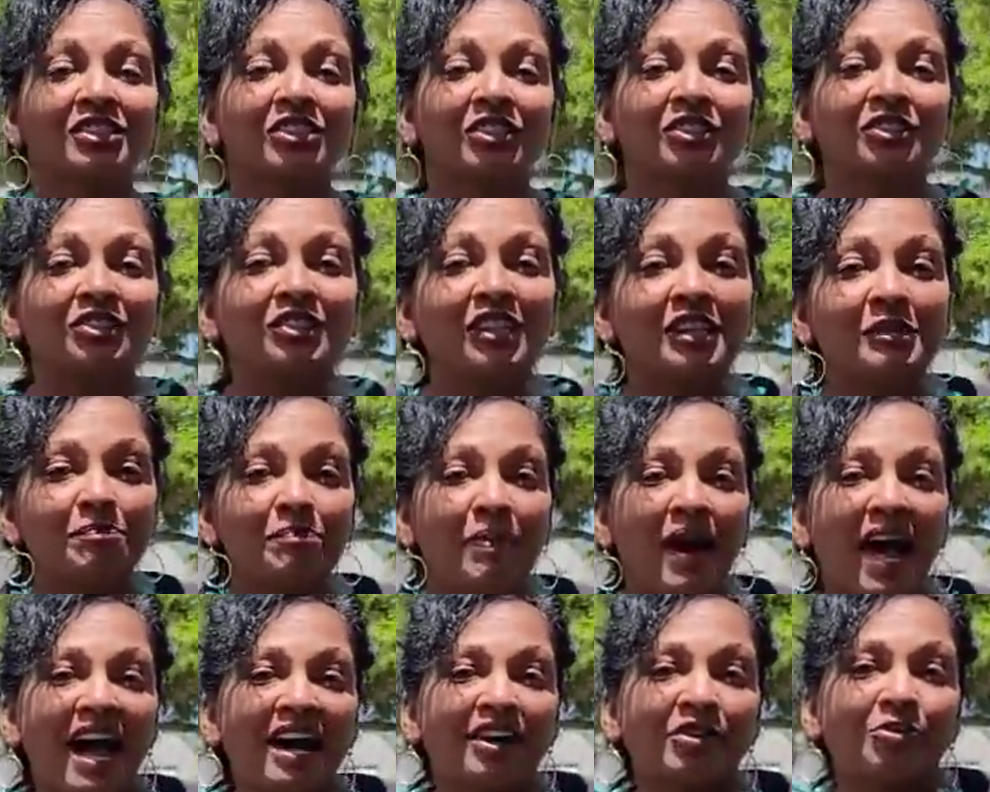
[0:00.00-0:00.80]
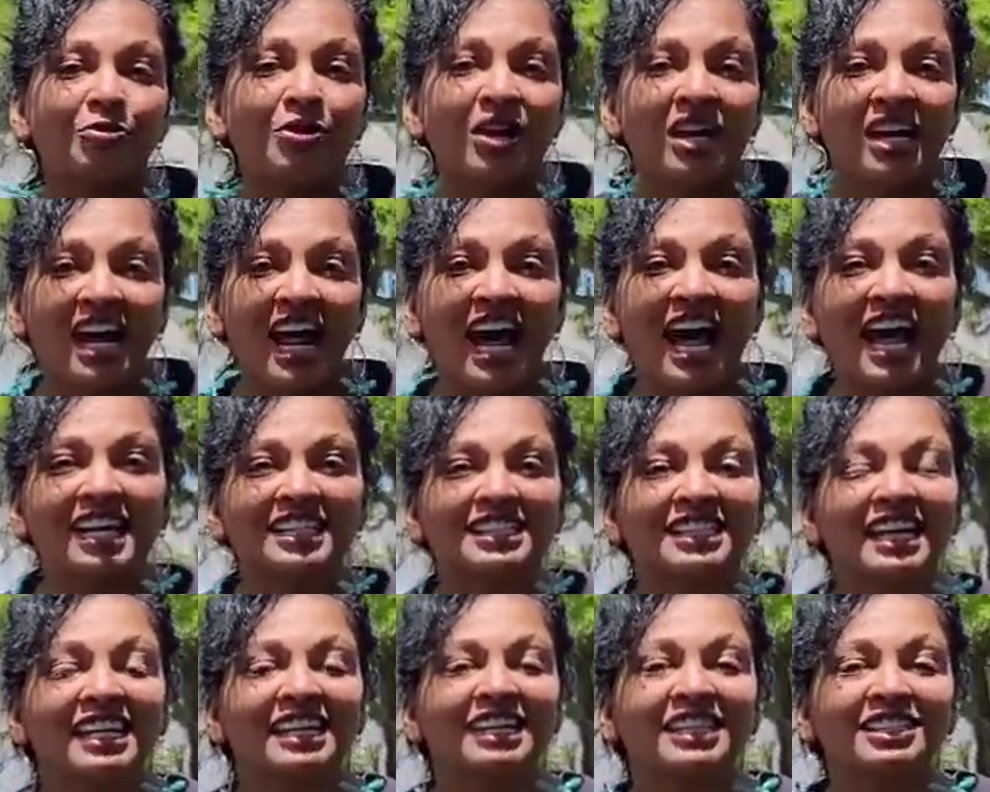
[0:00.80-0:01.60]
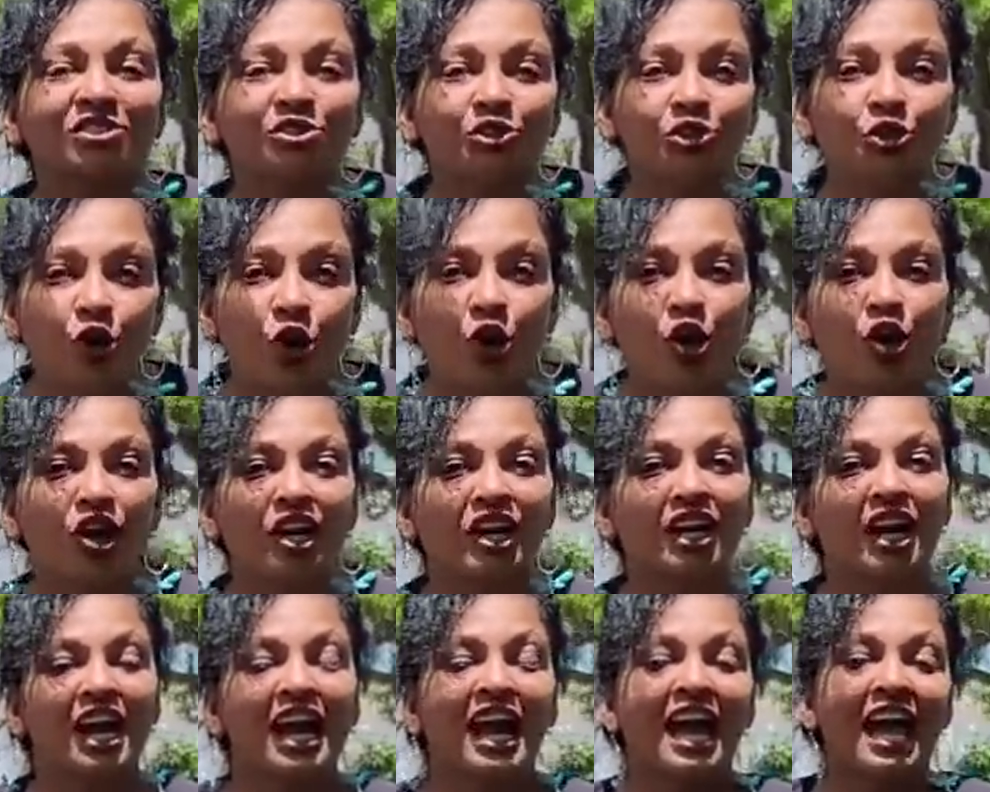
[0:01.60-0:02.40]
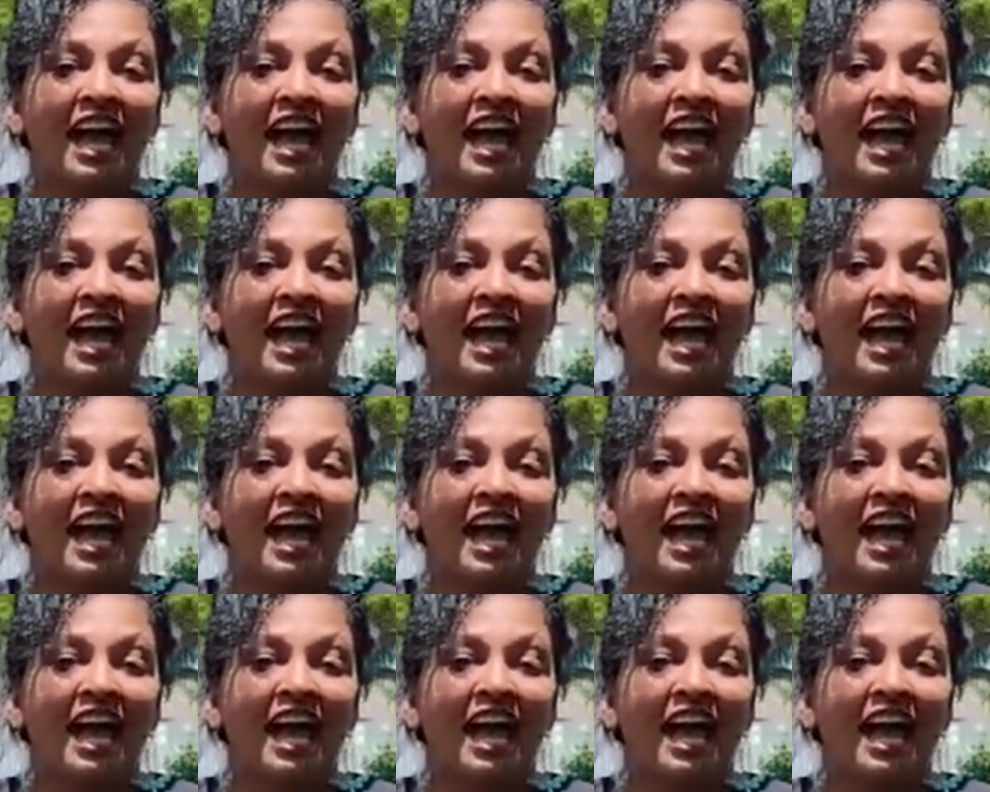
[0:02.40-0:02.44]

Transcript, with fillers: So sit back, relax, and enjoy.